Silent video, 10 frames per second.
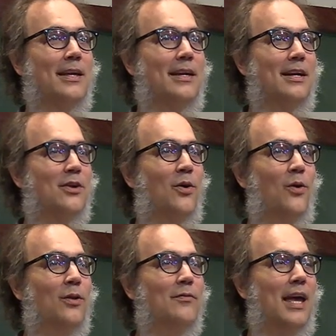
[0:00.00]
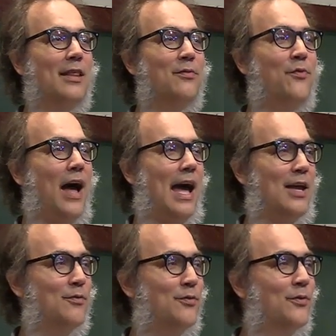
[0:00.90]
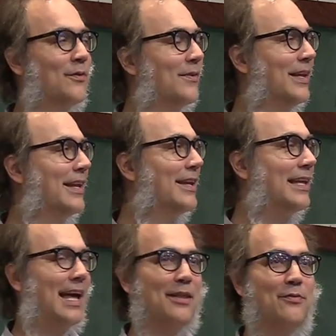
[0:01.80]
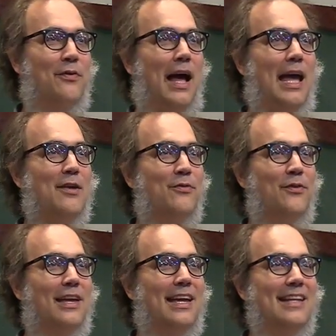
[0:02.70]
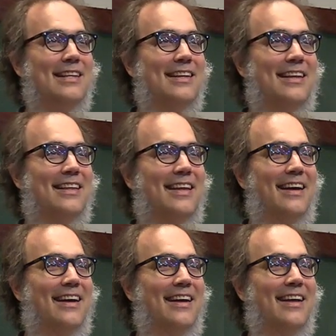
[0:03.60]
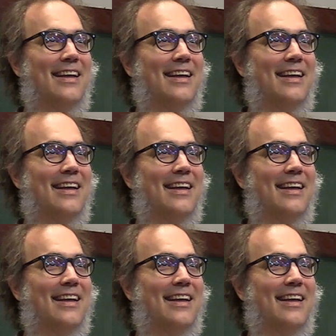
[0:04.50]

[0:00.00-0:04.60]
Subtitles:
Recall we had 5. Had 5 in the